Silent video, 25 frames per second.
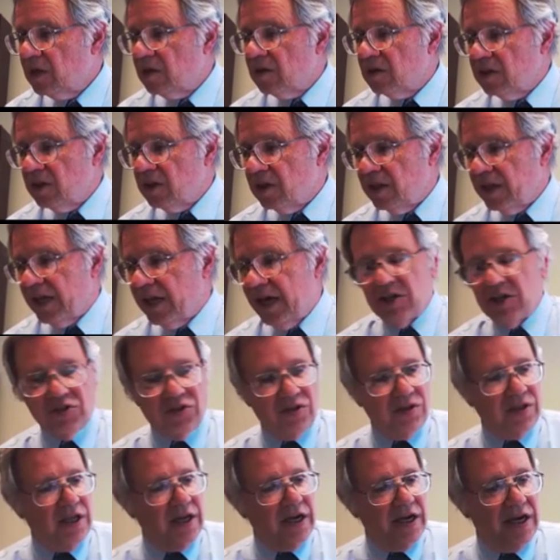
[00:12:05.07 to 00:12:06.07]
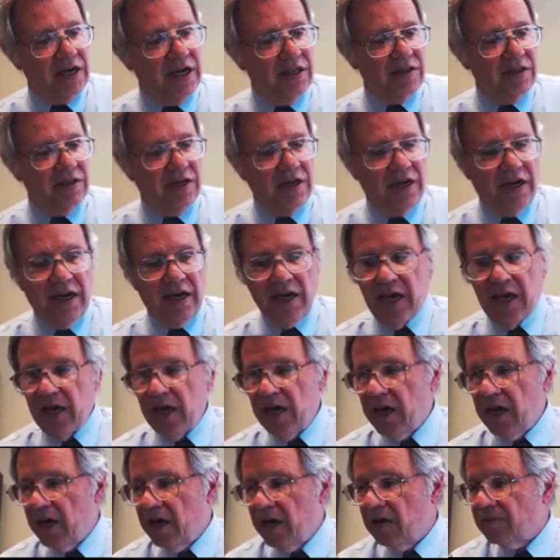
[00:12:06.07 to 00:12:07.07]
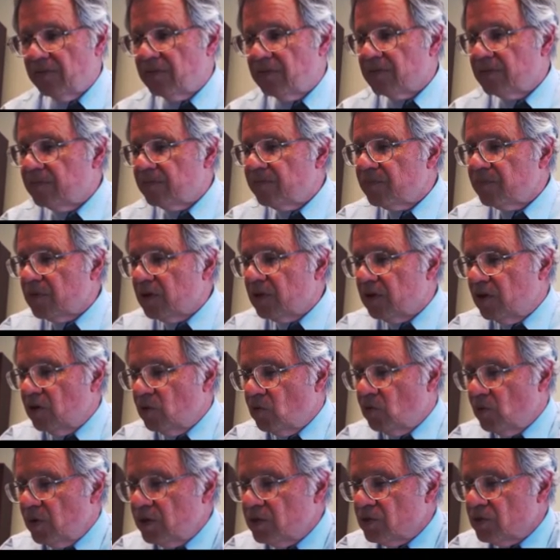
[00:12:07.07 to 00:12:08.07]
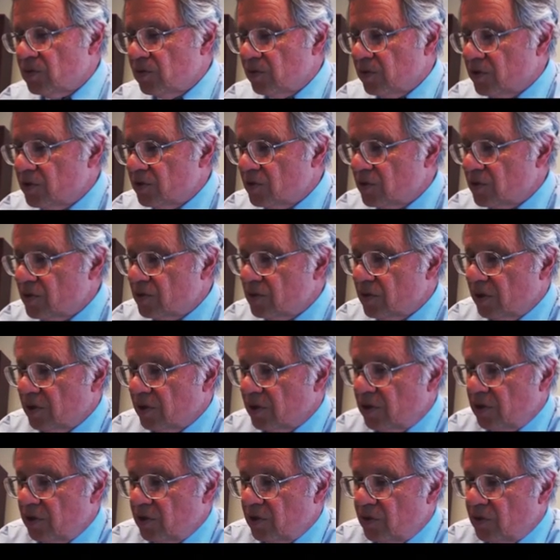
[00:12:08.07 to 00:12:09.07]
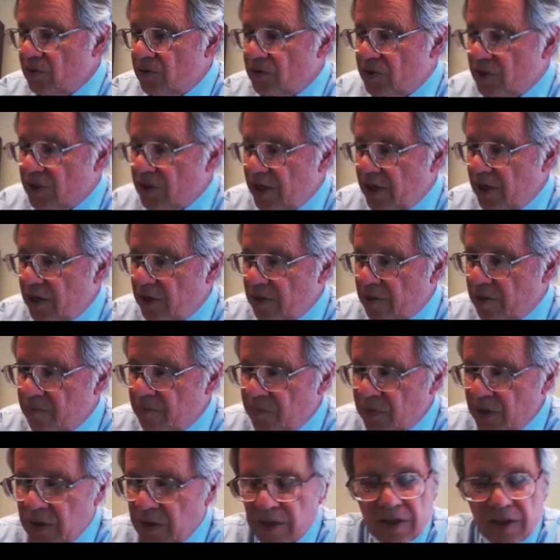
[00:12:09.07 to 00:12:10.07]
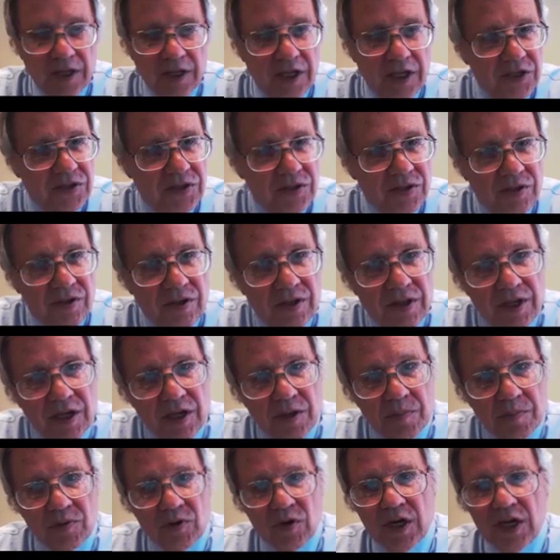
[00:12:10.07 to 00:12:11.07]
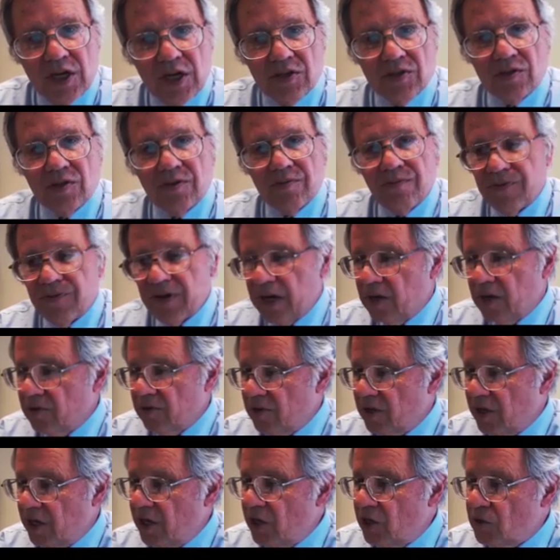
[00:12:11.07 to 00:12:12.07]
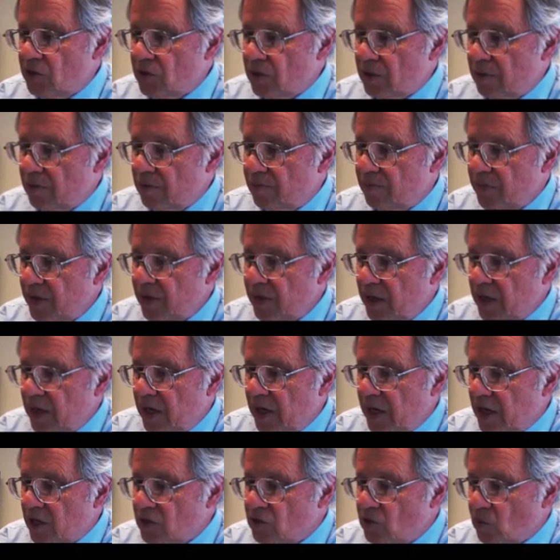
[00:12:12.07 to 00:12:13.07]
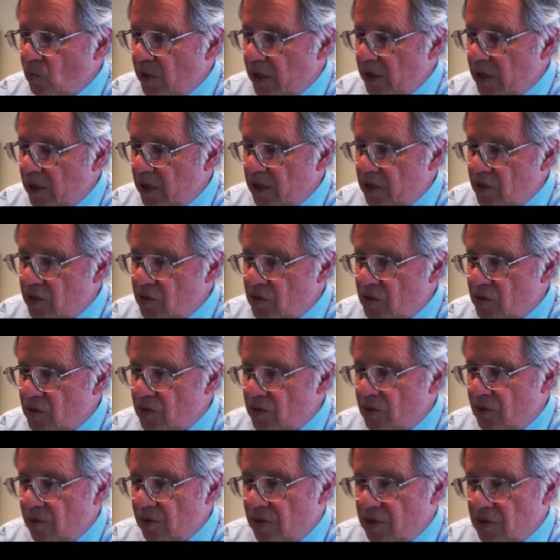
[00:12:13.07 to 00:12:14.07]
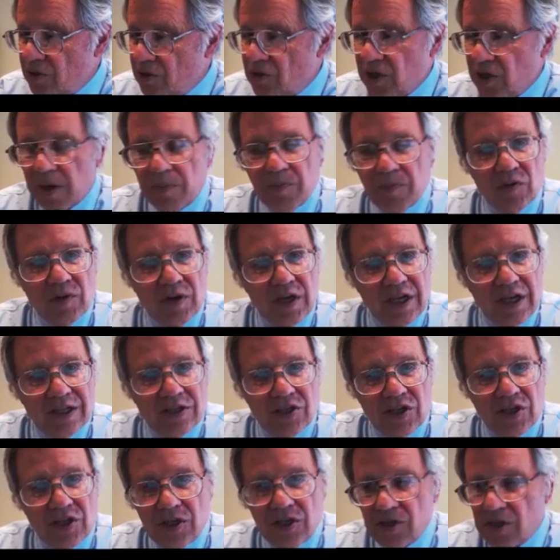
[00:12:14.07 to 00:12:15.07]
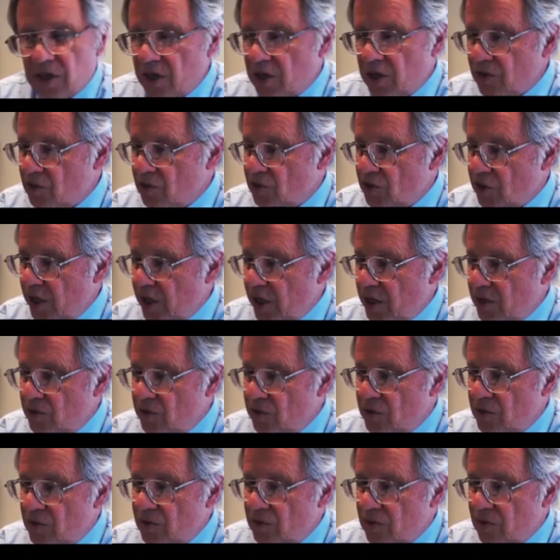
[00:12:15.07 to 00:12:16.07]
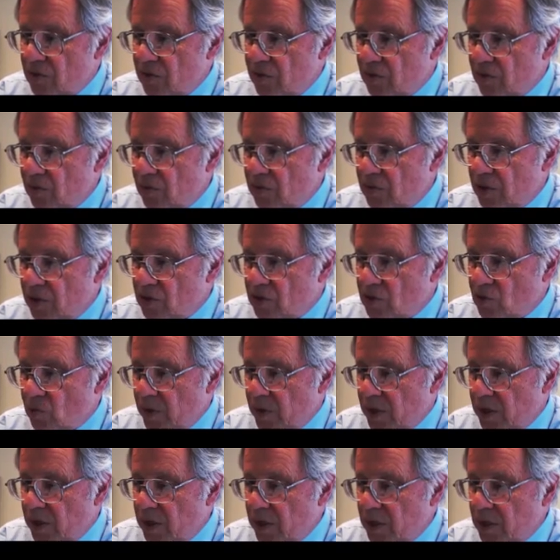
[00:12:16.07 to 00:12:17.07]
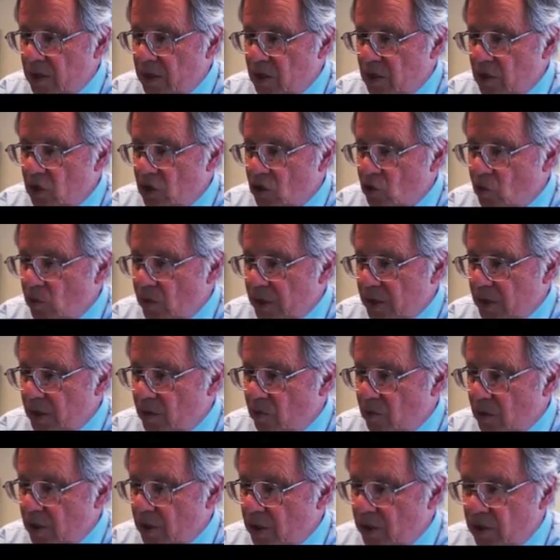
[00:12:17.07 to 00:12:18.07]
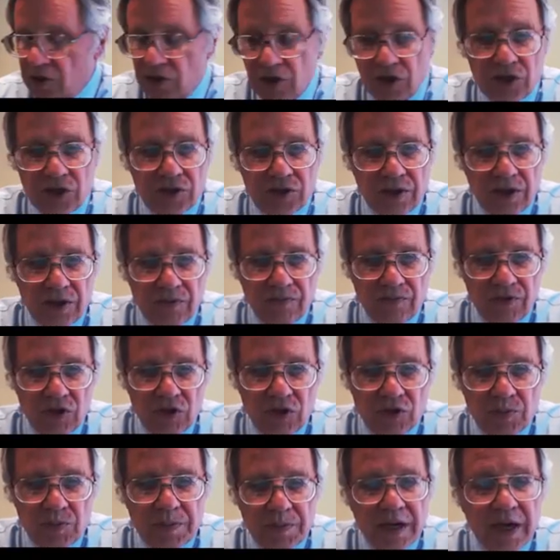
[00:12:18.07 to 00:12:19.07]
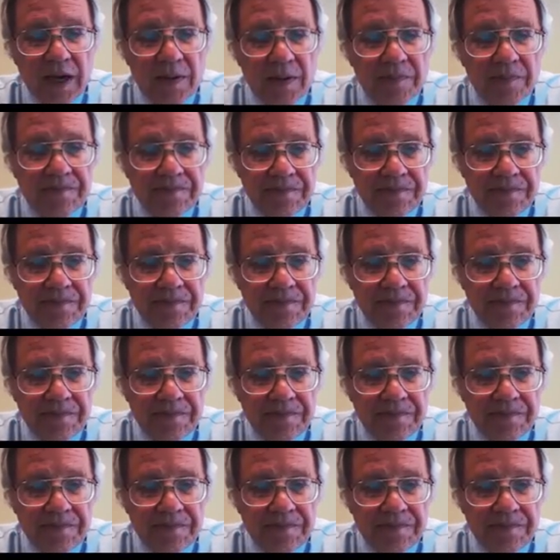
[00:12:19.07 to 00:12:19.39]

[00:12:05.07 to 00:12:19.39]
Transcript: The last slide that I have on resources includes here links to the Appraisal Foundation, as well as to the summary and detailed changes to the 2021 edition of USPAP.